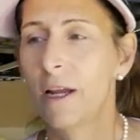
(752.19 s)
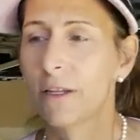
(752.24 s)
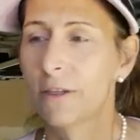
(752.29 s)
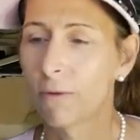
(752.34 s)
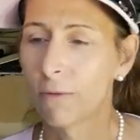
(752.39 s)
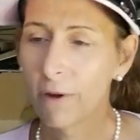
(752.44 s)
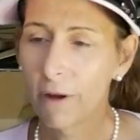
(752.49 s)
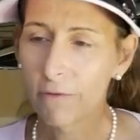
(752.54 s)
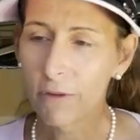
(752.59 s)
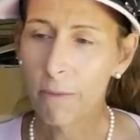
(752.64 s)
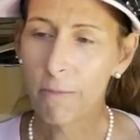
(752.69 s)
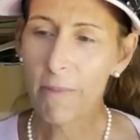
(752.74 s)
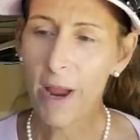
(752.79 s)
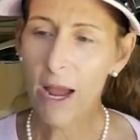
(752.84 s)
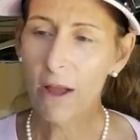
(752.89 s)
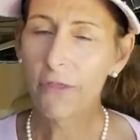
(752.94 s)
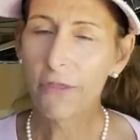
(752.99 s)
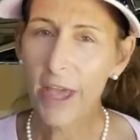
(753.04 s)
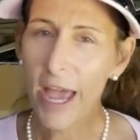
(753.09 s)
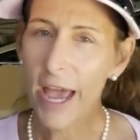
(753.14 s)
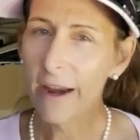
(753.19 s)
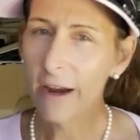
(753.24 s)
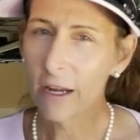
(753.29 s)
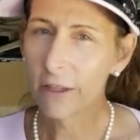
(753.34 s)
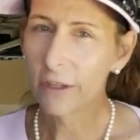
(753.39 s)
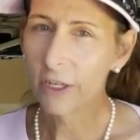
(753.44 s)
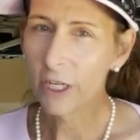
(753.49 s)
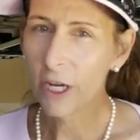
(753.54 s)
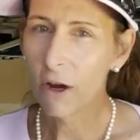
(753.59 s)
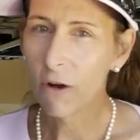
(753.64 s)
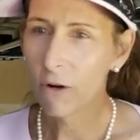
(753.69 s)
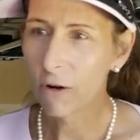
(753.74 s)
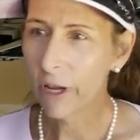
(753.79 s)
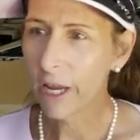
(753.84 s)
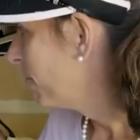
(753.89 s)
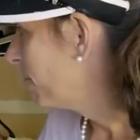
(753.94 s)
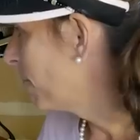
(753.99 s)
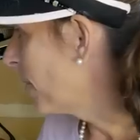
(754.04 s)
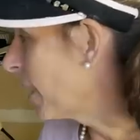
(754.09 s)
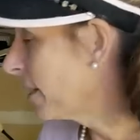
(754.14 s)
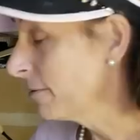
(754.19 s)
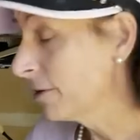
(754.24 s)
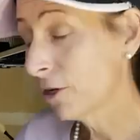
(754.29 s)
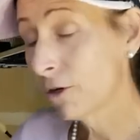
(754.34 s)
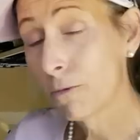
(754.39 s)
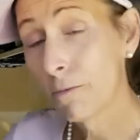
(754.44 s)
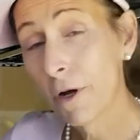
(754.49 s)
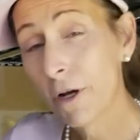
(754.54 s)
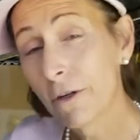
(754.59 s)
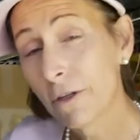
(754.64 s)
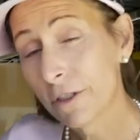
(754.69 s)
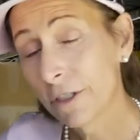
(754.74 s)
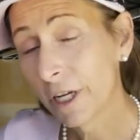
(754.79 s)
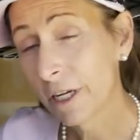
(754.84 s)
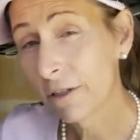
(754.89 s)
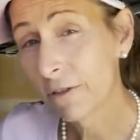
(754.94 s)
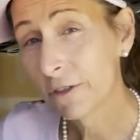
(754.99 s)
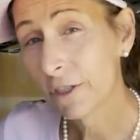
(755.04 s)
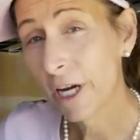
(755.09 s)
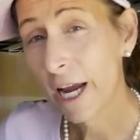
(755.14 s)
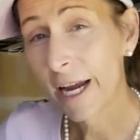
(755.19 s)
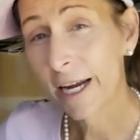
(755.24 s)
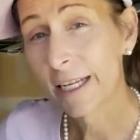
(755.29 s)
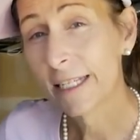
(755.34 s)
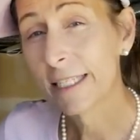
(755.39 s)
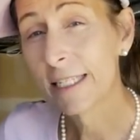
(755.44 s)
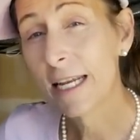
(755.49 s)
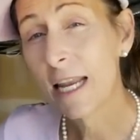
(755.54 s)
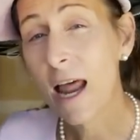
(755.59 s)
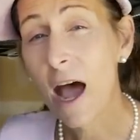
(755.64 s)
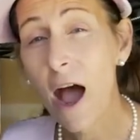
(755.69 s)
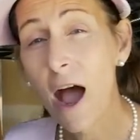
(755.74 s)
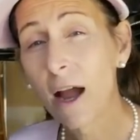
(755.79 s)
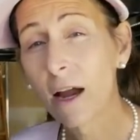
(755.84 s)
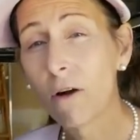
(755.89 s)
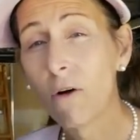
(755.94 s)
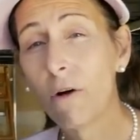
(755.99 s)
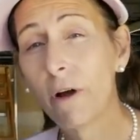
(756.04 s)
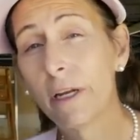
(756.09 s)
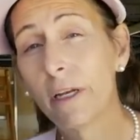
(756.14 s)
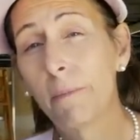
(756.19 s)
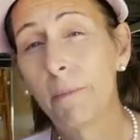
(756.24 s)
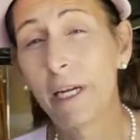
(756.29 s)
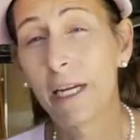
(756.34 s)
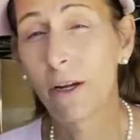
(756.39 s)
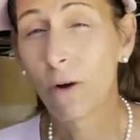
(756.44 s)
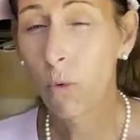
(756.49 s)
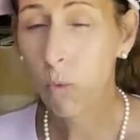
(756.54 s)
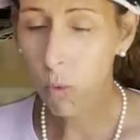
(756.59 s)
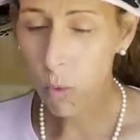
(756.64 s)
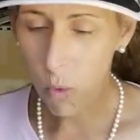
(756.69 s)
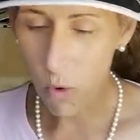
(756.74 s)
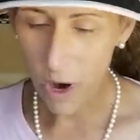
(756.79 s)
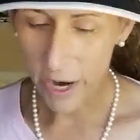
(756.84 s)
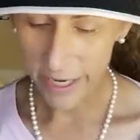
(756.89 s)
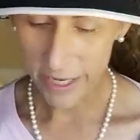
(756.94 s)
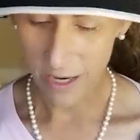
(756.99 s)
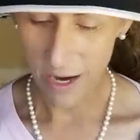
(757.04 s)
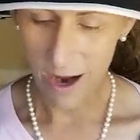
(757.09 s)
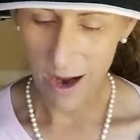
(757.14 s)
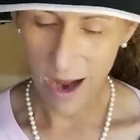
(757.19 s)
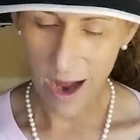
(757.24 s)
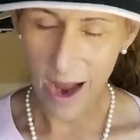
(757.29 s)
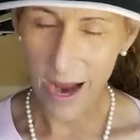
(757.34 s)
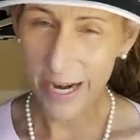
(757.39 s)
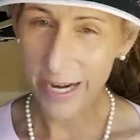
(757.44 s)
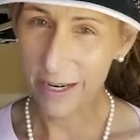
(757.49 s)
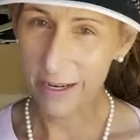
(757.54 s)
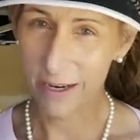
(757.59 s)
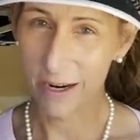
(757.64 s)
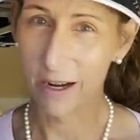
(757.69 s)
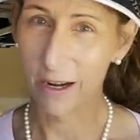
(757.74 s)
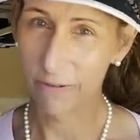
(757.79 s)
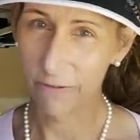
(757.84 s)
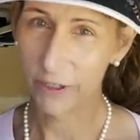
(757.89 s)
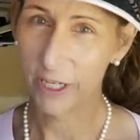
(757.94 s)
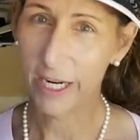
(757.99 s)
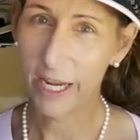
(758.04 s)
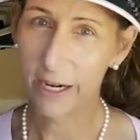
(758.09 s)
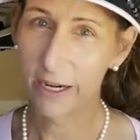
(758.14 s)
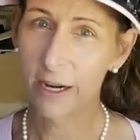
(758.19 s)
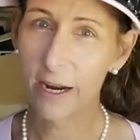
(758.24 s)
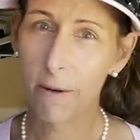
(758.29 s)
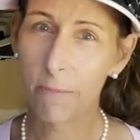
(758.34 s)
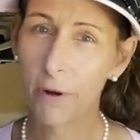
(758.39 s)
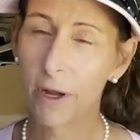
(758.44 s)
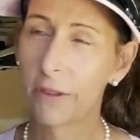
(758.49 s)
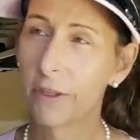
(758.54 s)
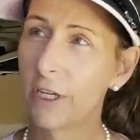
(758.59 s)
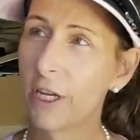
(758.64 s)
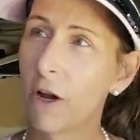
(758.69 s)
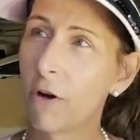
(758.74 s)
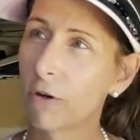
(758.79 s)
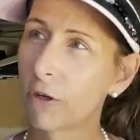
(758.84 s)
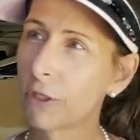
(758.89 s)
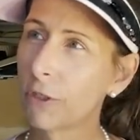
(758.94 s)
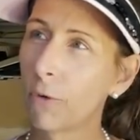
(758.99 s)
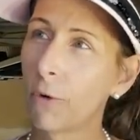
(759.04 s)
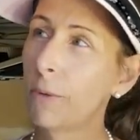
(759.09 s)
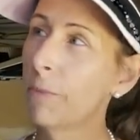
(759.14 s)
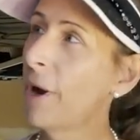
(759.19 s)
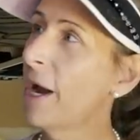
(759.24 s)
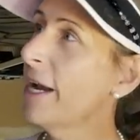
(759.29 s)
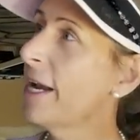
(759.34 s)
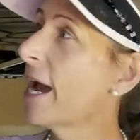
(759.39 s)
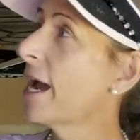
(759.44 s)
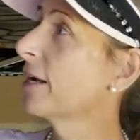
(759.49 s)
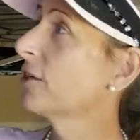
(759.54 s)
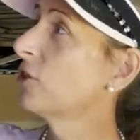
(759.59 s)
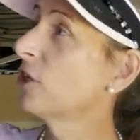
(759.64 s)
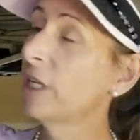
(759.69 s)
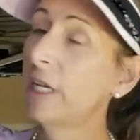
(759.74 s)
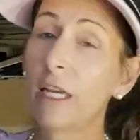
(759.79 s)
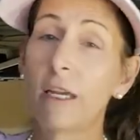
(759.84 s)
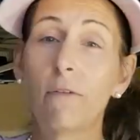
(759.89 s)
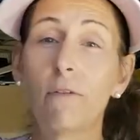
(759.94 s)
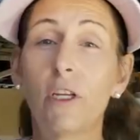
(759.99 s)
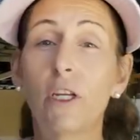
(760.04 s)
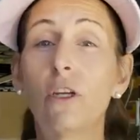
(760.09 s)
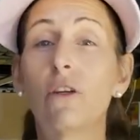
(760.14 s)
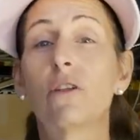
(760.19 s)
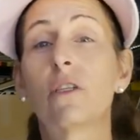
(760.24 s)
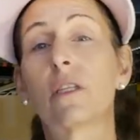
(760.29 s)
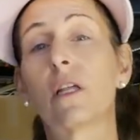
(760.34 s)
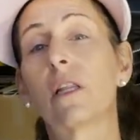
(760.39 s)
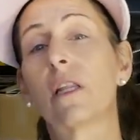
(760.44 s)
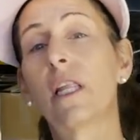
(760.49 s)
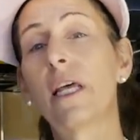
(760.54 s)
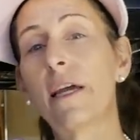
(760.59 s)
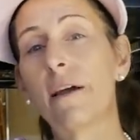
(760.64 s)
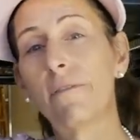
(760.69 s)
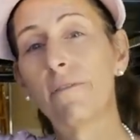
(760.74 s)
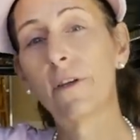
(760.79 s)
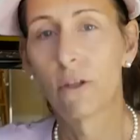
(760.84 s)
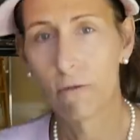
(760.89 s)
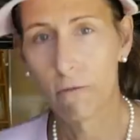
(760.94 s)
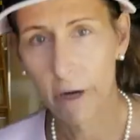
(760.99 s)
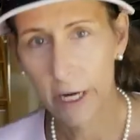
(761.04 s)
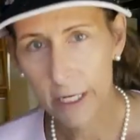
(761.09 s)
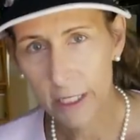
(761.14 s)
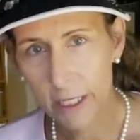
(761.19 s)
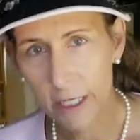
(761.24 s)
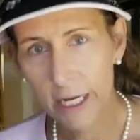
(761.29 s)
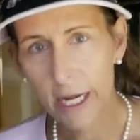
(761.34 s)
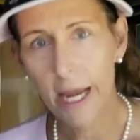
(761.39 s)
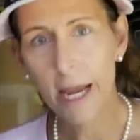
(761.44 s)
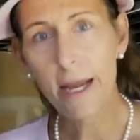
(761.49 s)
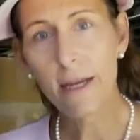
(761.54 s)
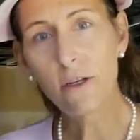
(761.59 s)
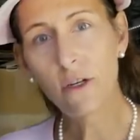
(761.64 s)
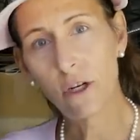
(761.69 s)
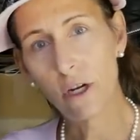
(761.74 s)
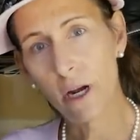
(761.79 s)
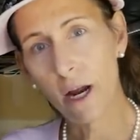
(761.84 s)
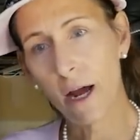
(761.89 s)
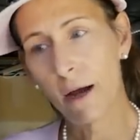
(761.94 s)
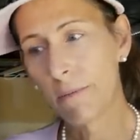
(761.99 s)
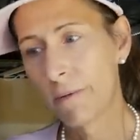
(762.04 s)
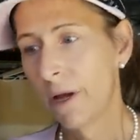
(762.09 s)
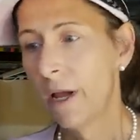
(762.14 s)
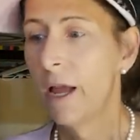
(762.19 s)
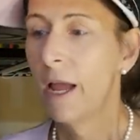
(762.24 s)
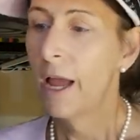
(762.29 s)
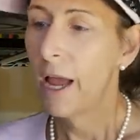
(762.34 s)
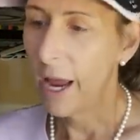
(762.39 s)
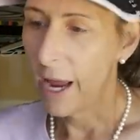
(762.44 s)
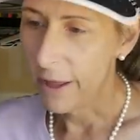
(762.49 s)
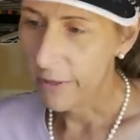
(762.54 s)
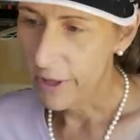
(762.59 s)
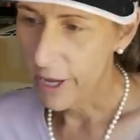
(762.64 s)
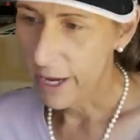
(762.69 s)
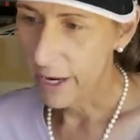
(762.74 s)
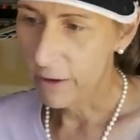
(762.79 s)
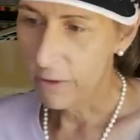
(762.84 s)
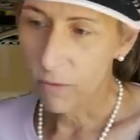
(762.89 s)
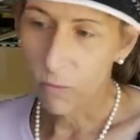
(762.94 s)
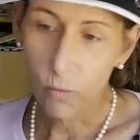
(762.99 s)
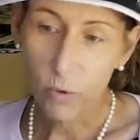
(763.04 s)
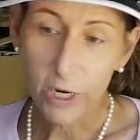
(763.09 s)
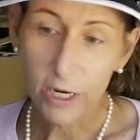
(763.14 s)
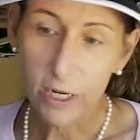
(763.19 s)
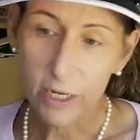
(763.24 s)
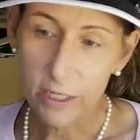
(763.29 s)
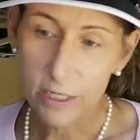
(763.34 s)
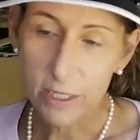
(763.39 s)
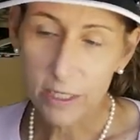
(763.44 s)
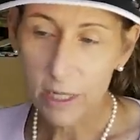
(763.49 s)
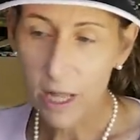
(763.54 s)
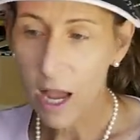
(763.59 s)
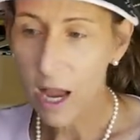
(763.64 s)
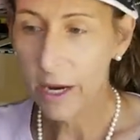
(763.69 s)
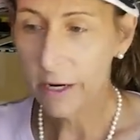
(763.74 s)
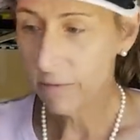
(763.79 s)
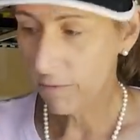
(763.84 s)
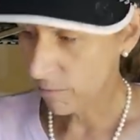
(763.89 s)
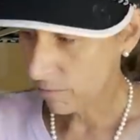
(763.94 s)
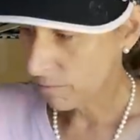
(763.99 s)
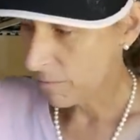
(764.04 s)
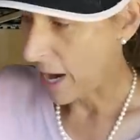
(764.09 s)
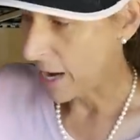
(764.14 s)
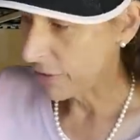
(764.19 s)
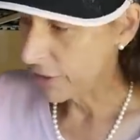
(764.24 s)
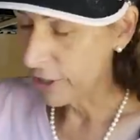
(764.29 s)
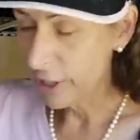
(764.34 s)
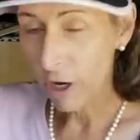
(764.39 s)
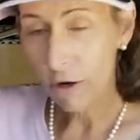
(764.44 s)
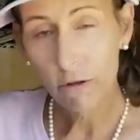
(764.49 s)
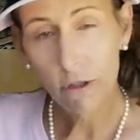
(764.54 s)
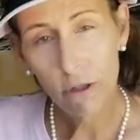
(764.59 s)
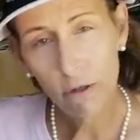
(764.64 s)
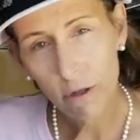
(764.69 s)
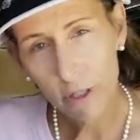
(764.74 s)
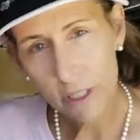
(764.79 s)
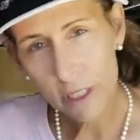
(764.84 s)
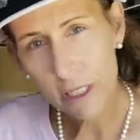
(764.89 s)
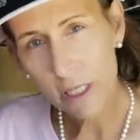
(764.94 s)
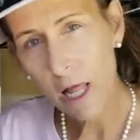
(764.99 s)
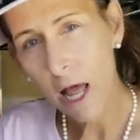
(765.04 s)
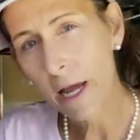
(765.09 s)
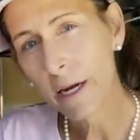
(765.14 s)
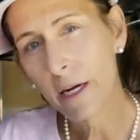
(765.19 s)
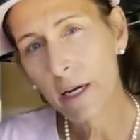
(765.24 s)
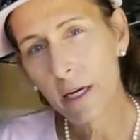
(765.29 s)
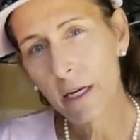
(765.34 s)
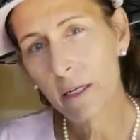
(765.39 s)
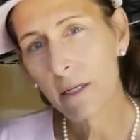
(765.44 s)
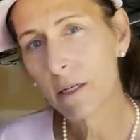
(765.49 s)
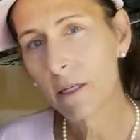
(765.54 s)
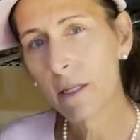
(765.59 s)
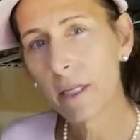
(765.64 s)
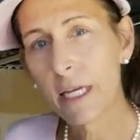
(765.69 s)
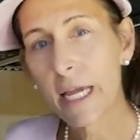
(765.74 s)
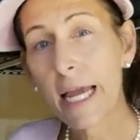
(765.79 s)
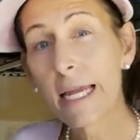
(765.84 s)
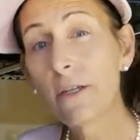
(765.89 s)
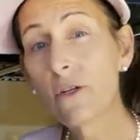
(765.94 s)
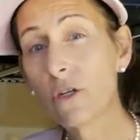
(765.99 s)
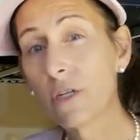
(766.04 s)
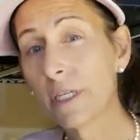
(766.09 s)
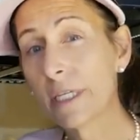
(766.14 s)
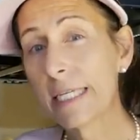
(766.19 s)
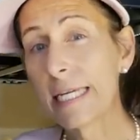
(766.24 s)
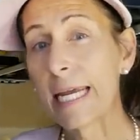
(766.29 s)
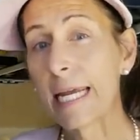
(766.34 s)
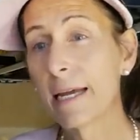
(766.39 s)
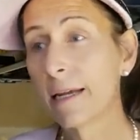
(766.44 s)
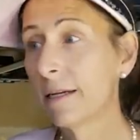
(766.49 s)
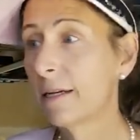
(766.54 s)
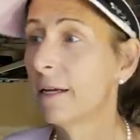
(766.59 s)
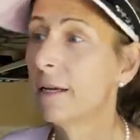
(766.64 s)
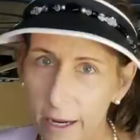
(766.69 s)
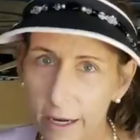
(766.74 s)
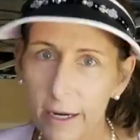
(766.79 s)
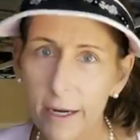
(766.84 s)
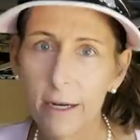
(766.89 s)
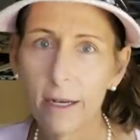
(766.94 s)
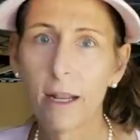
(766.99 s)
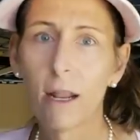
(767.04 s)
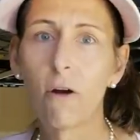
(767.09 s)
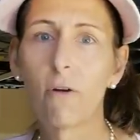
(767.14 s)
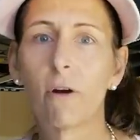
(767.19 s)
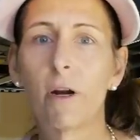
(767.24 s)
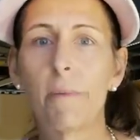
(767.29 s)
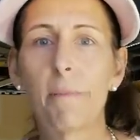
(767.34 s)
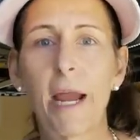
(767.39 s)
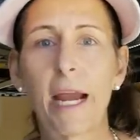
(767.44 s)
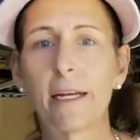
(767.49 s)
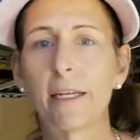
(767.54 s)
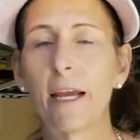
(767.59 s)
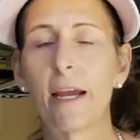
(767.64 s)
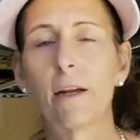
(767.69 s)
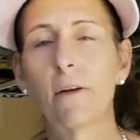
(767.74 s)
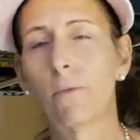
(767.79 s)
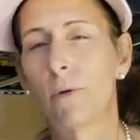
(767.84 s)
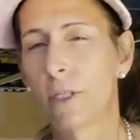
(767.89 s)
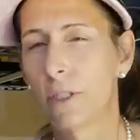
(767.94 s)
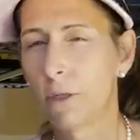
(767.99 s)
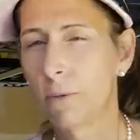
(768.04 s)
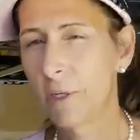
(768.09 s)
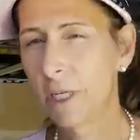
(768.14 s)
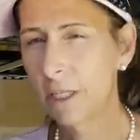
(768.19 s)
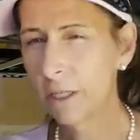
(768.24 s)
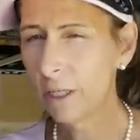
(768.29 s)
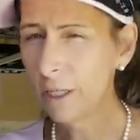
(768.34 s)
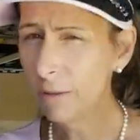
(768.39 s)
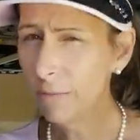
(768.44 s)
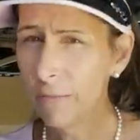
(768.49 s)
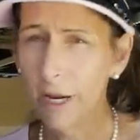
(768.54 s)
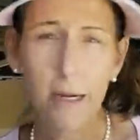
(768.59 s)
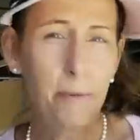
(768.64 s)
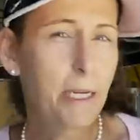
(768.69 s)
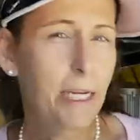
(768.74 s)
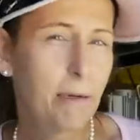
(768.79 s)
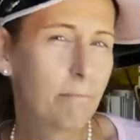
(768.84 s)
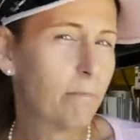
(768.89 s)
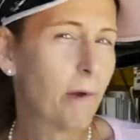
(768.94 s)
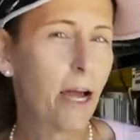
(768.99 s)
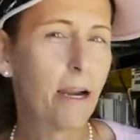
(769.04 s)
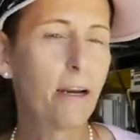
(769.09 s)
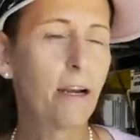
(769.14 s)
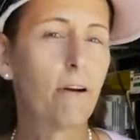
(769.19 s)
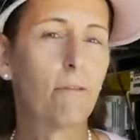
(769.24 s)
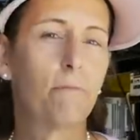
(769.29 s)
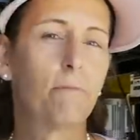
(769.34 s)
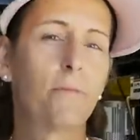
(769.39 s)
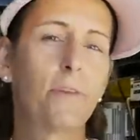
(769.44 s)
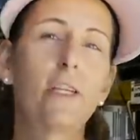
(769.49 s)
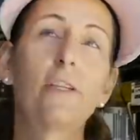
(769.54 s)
So we have to mount that on the yoke. My little motorcycle jack is not going to be quite high enough to get it up on the yoke. So we might actually even use the lift to raise the engine up and then we can slide, mount the yoke to it, slide it into the engine stand, and then lower it back down, and we should be good, maybe? I don't know.